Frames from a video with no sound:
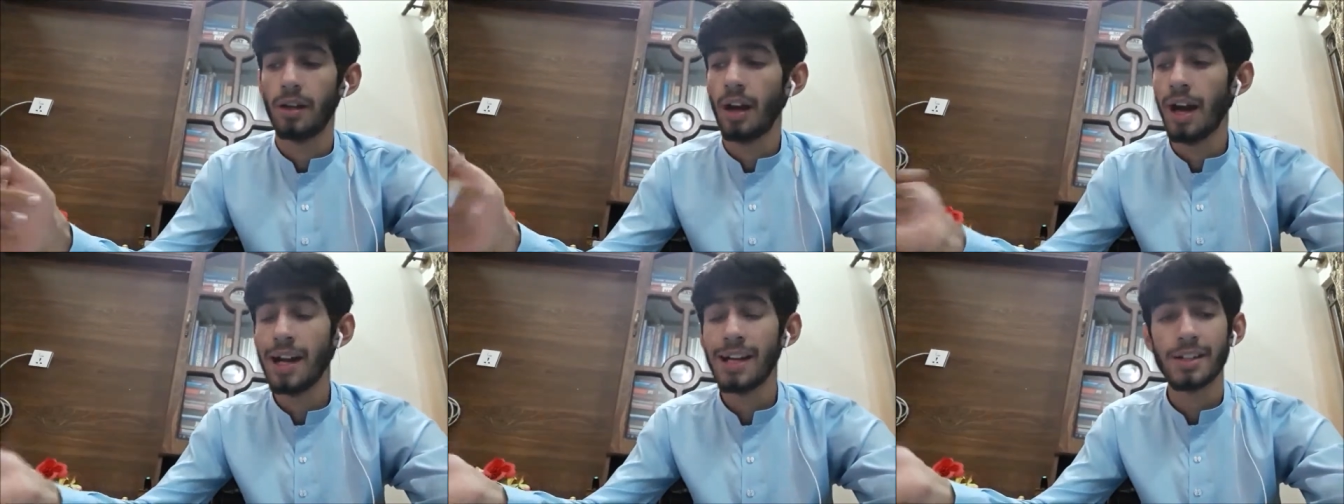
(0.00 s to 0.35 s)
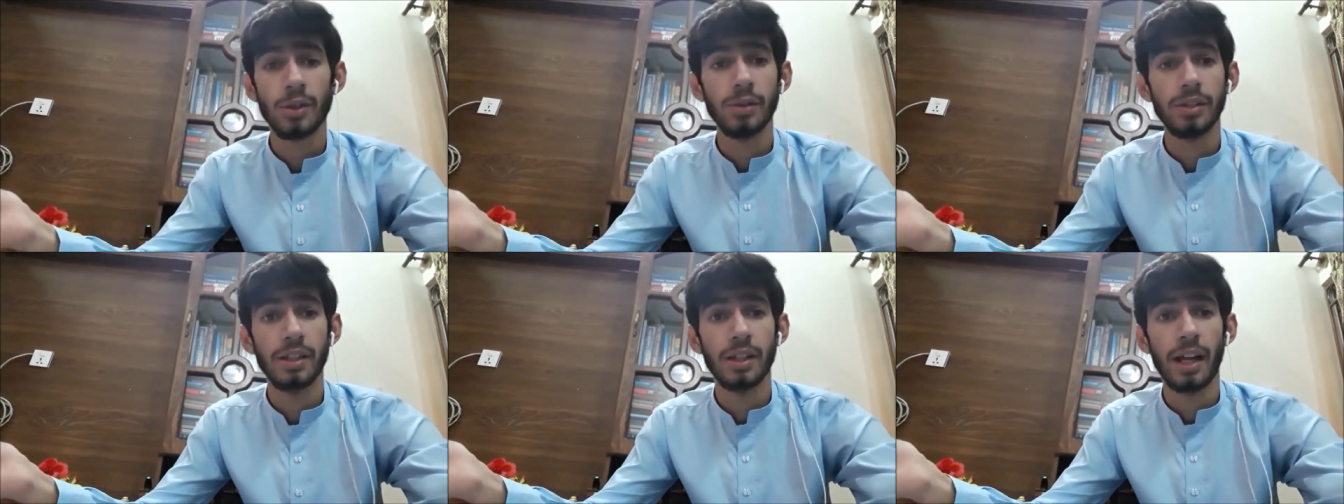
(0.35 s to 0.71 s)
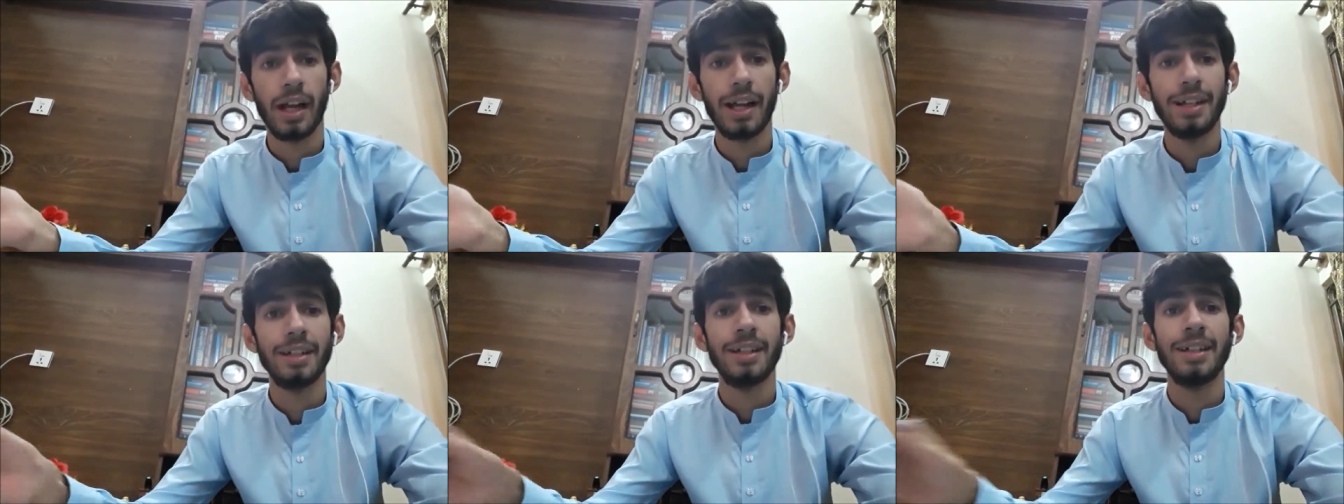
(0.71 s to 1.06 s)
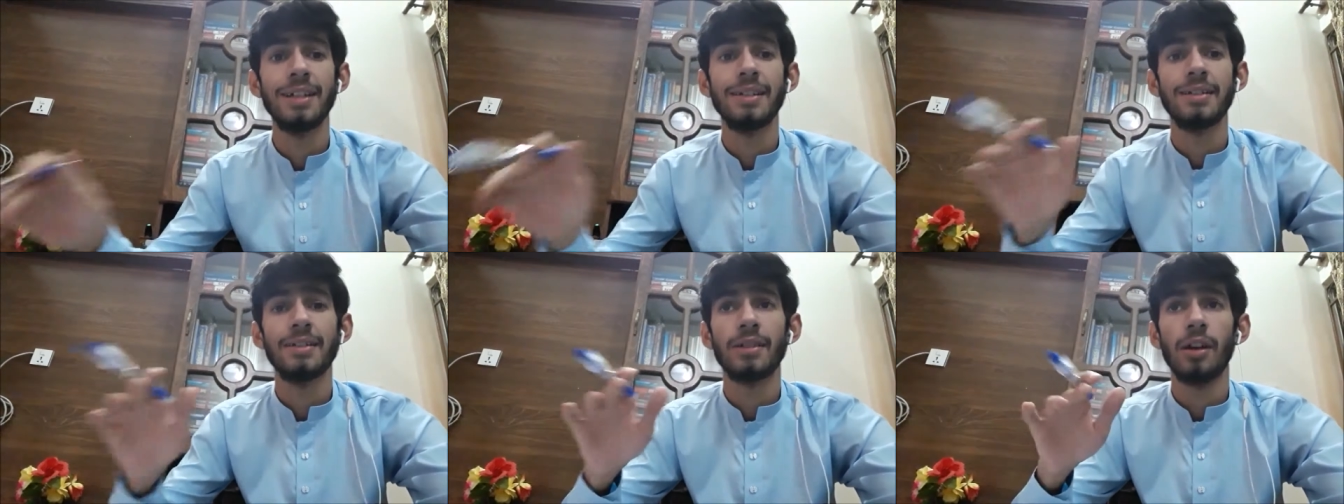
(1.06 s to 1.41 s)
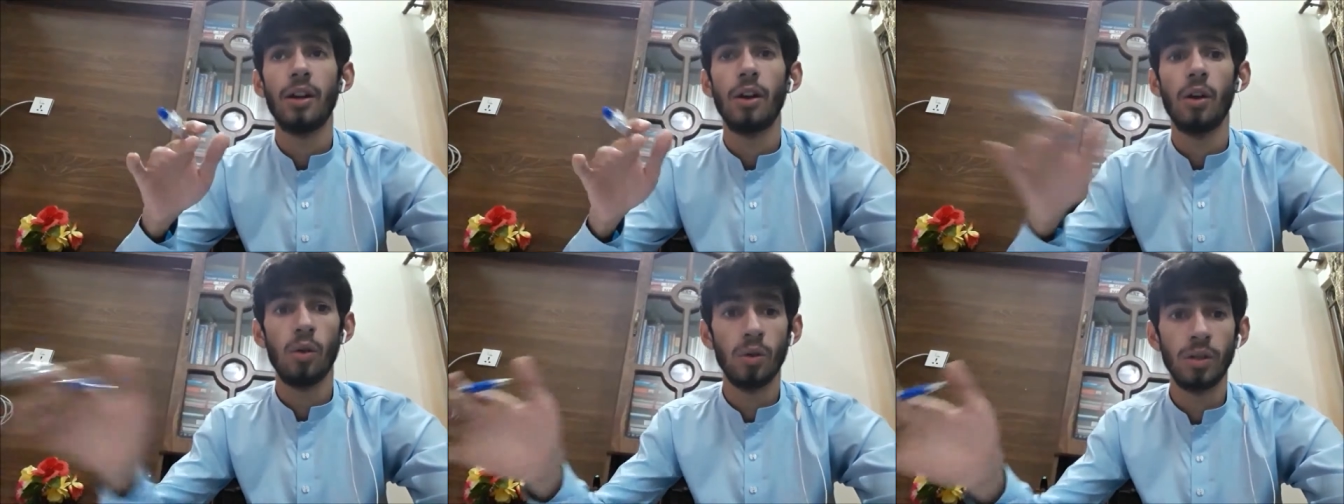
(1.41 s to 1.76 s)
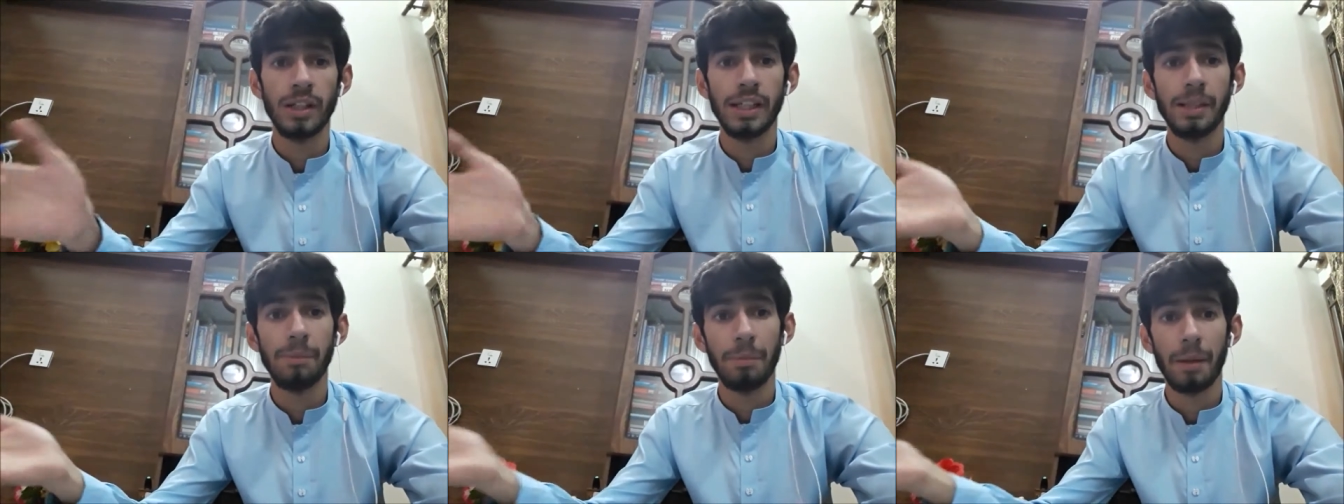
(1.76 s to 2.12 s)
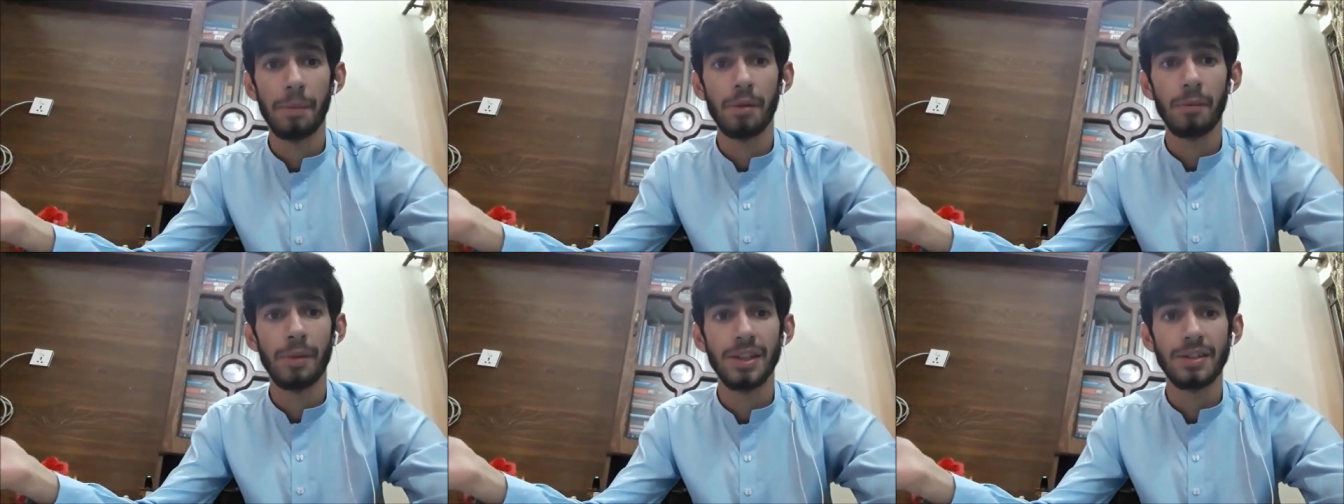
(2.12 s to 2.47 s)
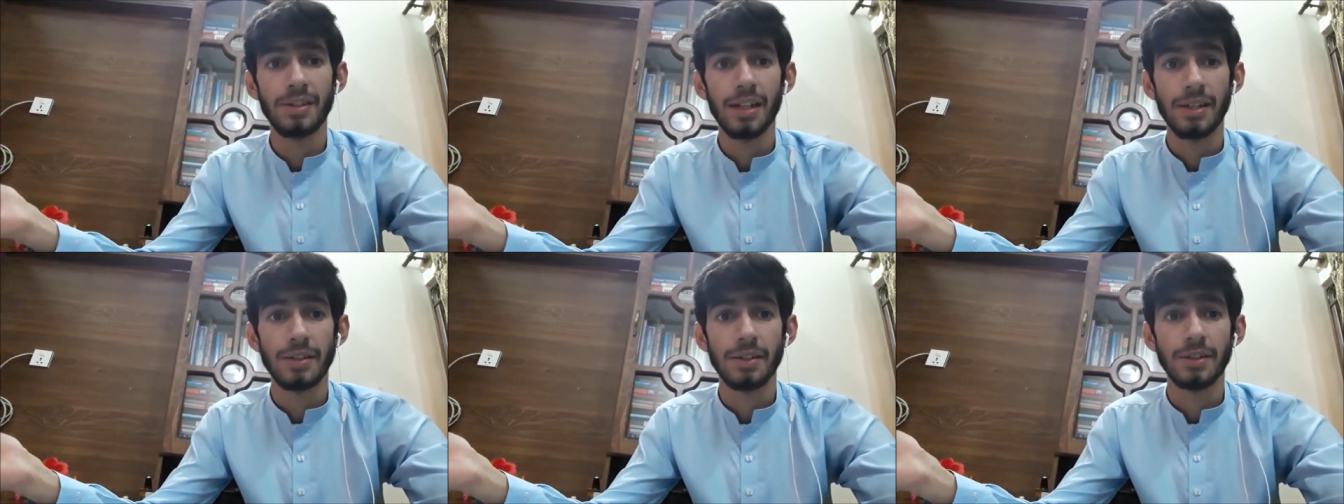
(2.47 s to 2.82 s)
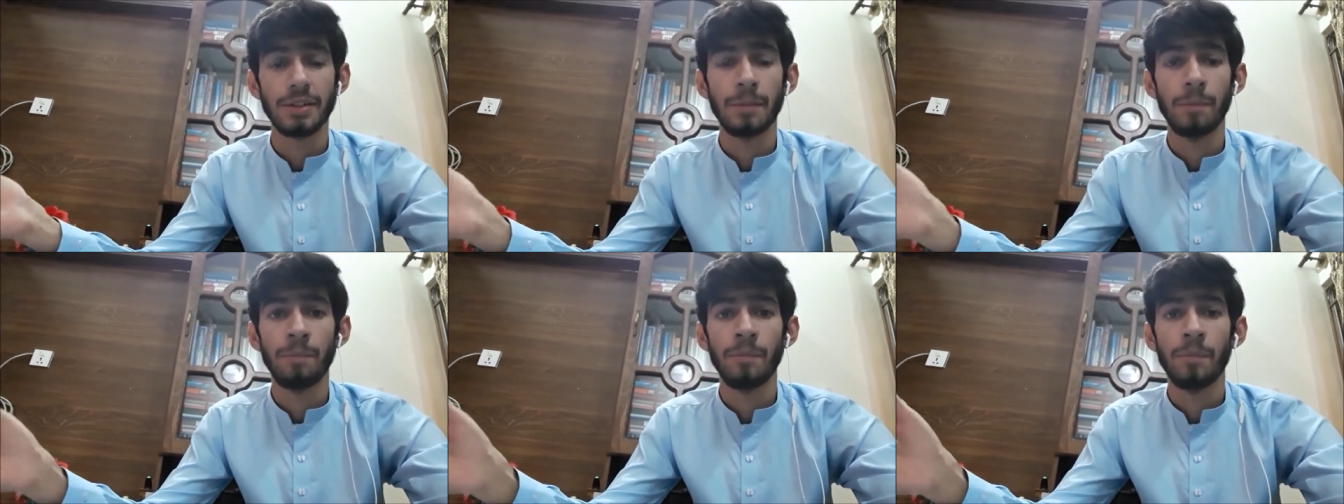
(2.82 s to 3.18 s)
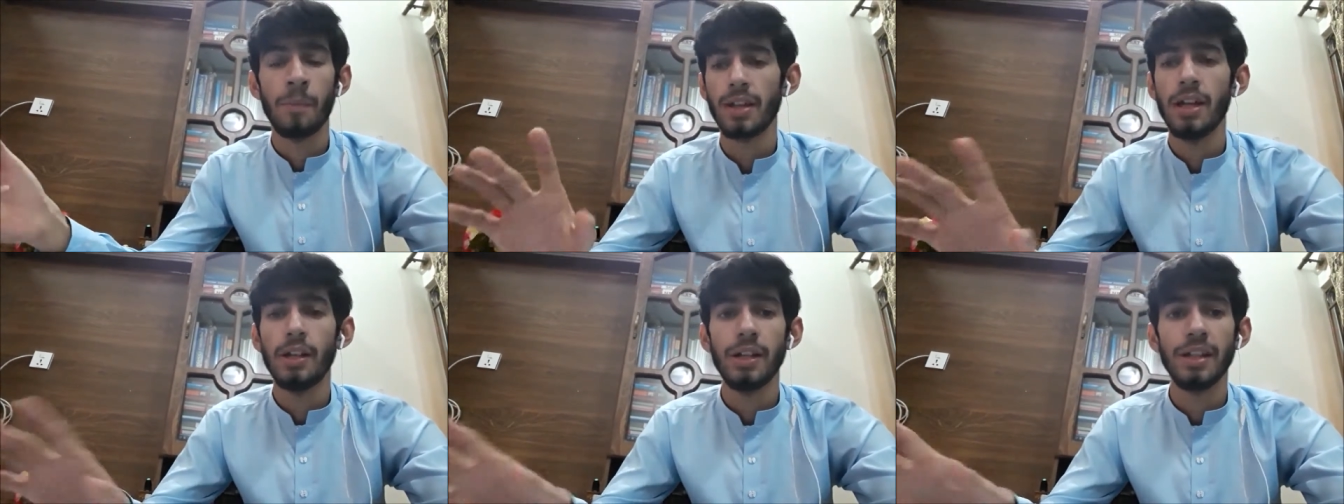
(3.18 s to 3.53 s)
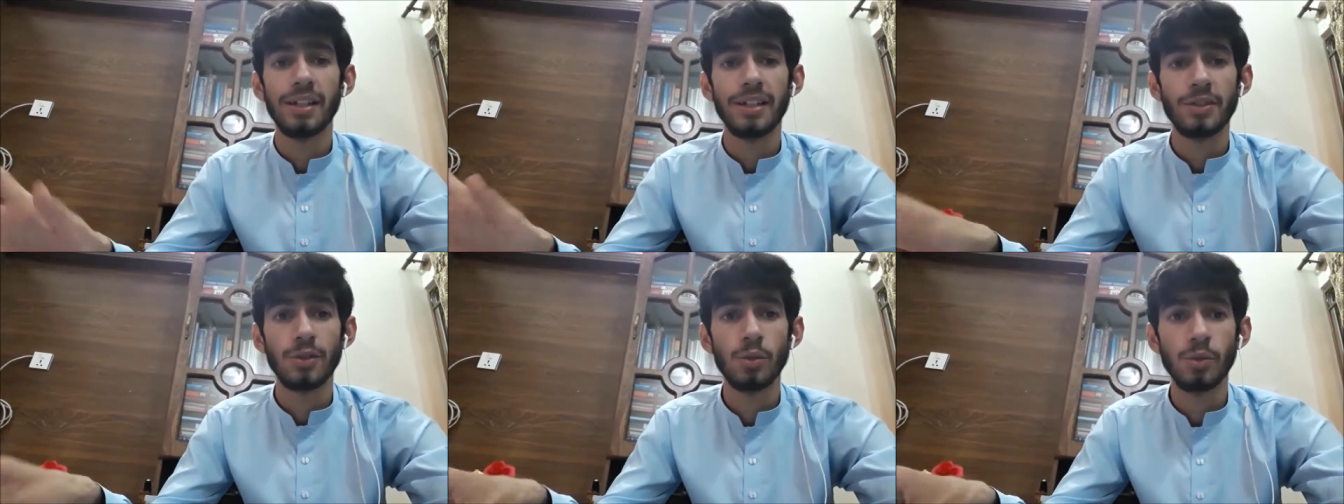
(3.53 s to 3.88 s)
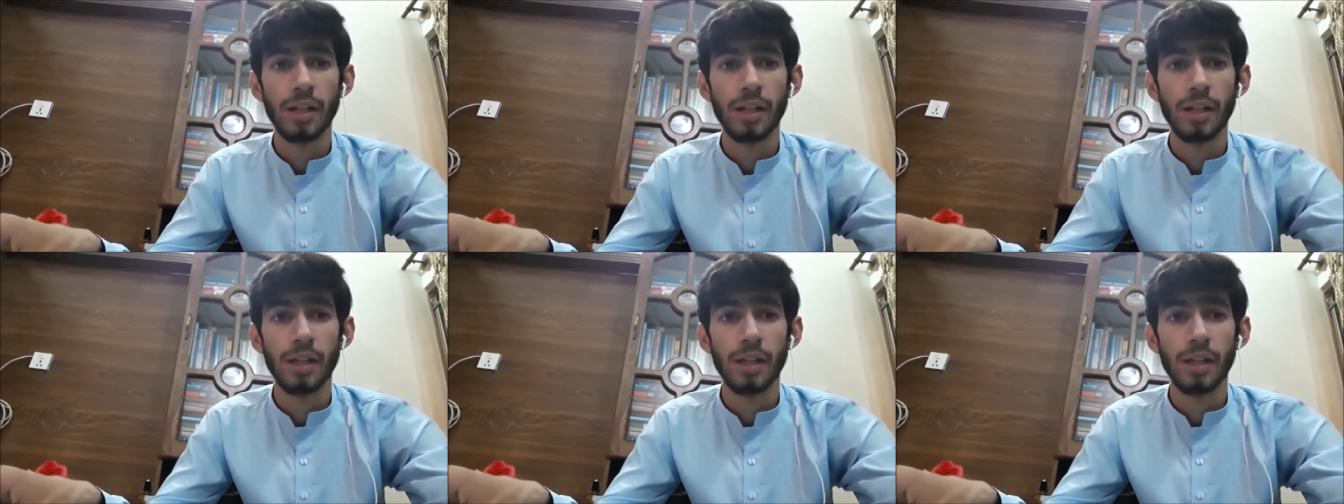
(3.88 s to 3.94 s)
IELTS, on the other hand, is only paper-based test. It has two